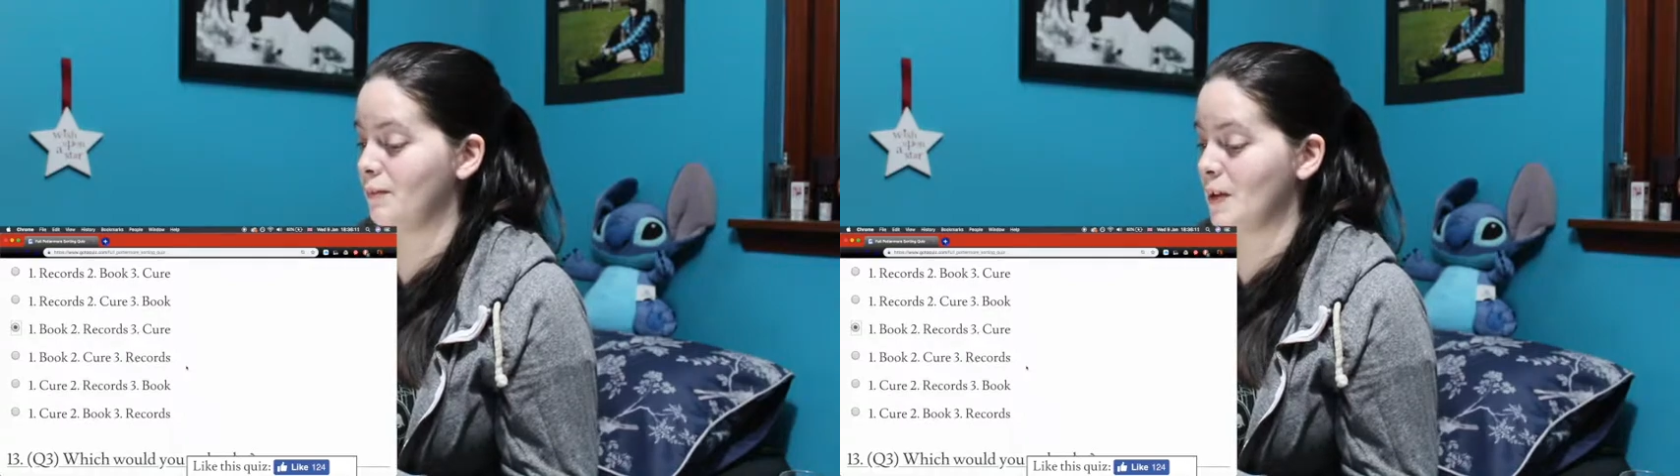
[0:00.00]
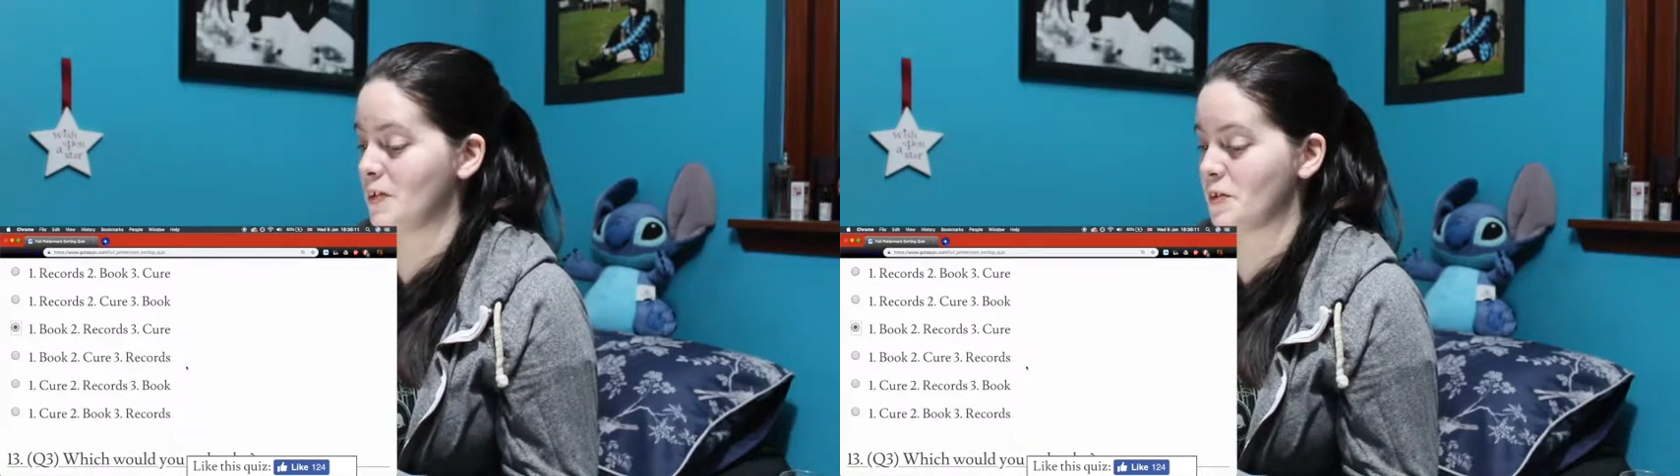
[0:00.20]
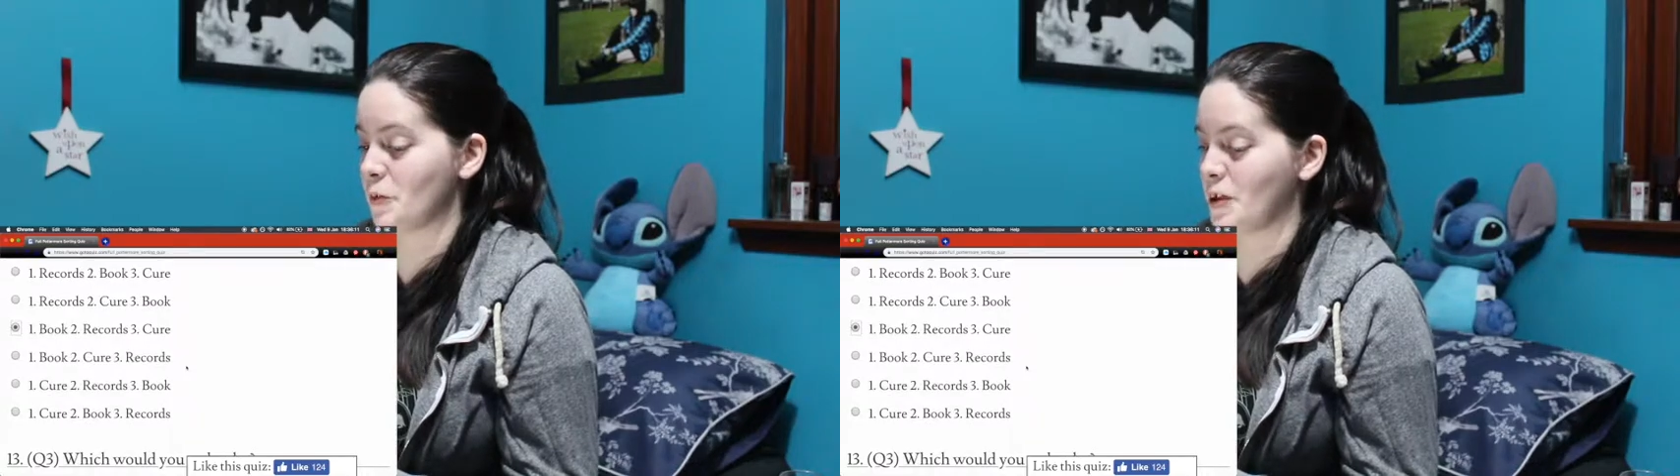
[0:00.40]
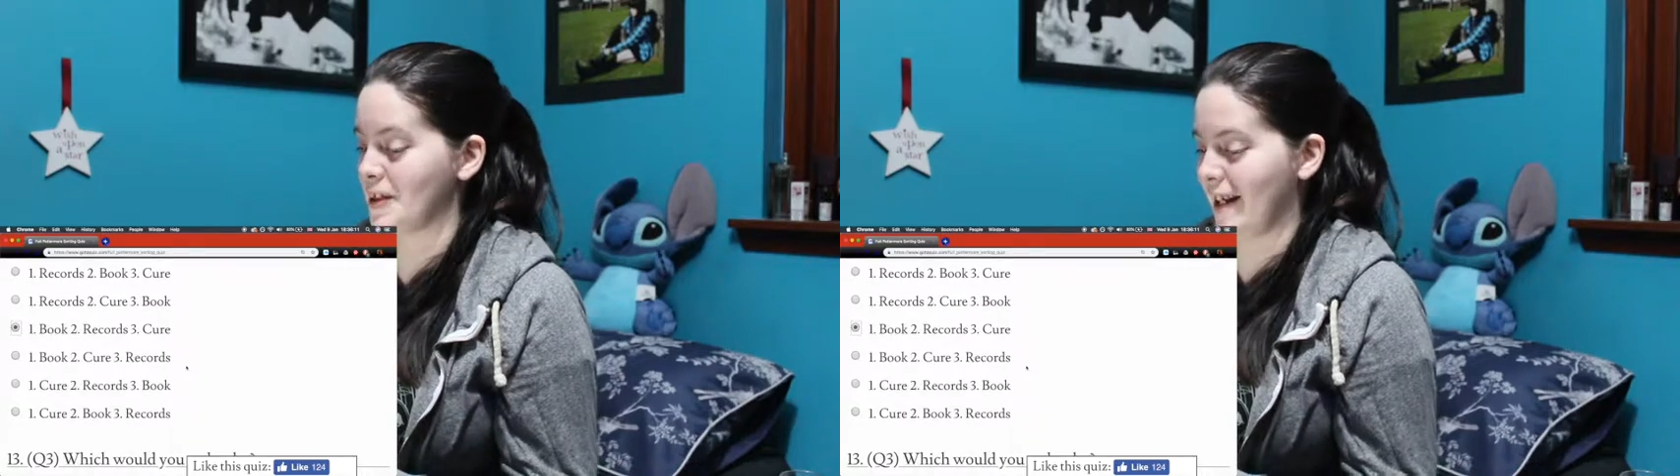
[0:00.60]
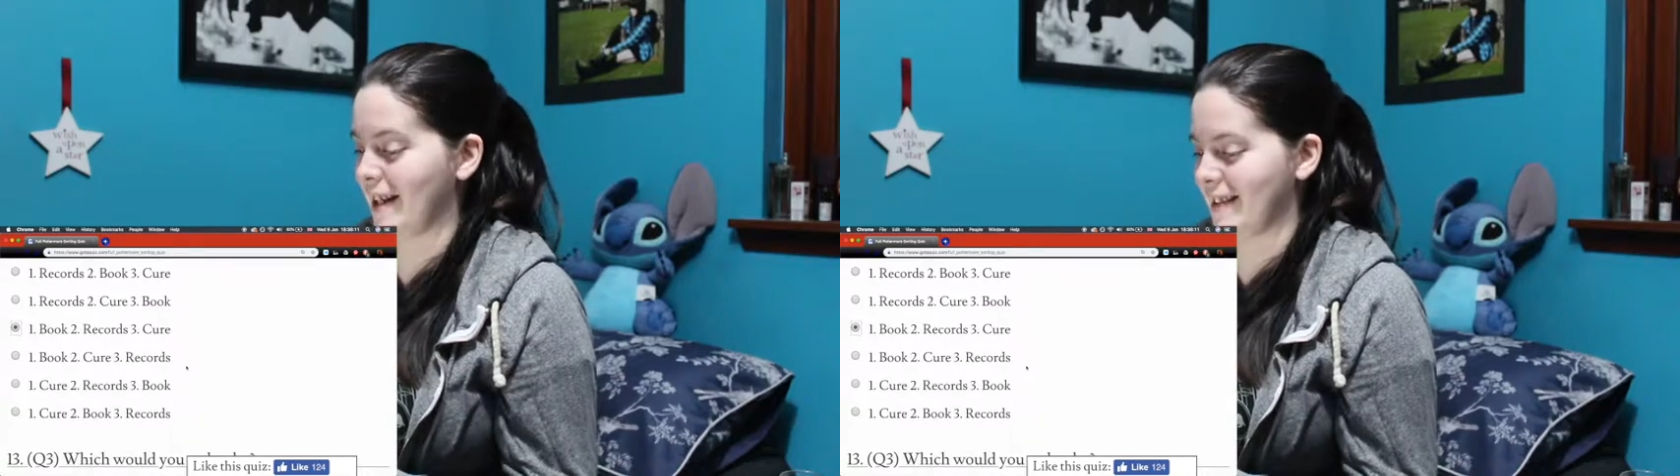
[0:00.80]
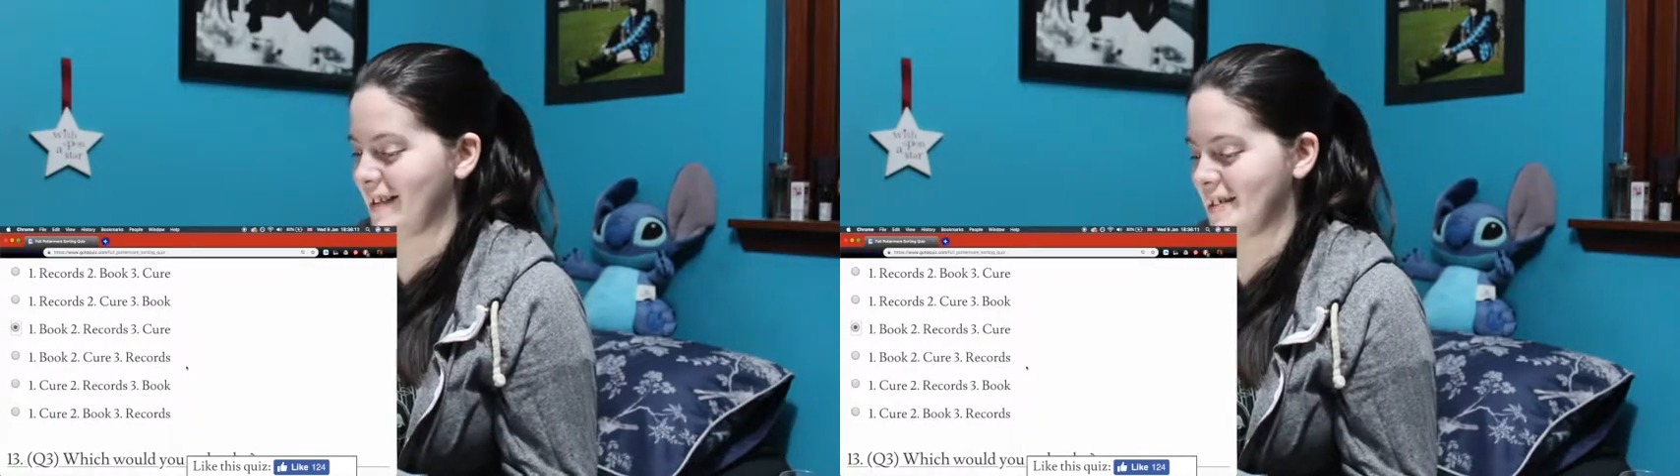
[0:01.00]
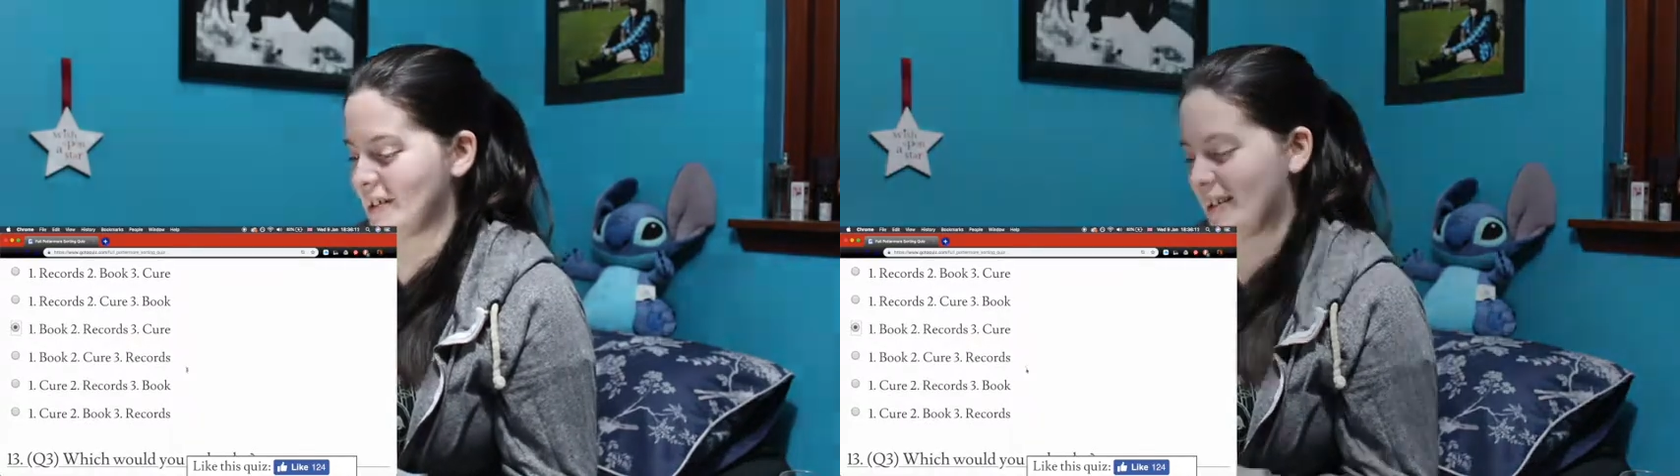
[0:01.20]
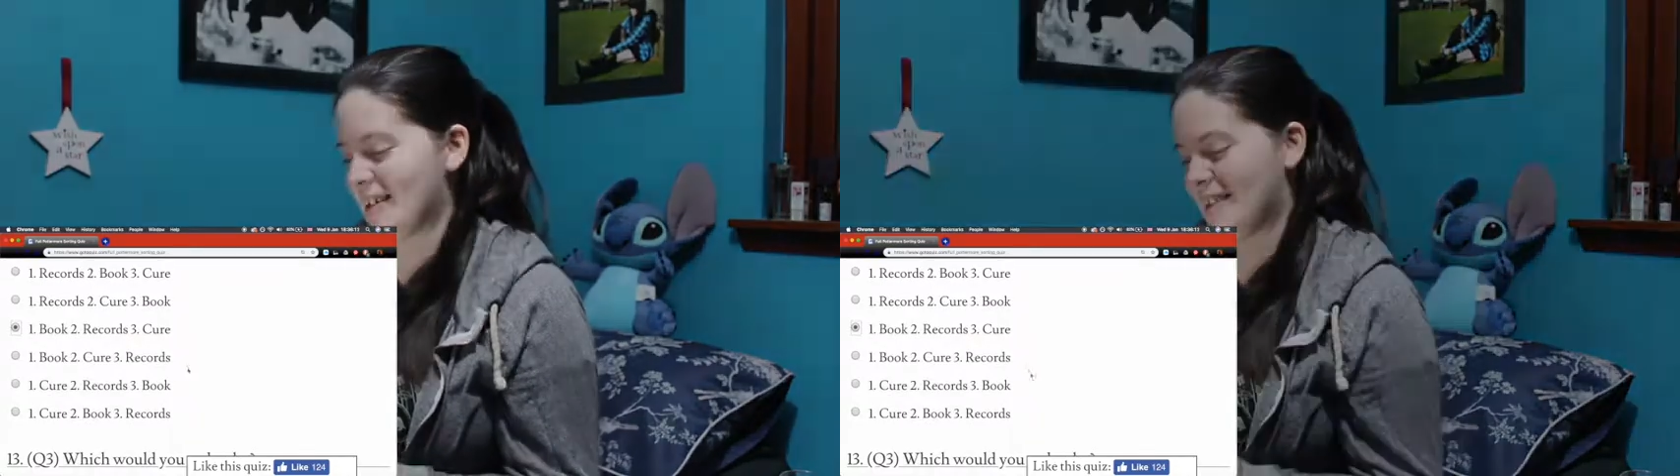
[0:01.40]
first or second choice.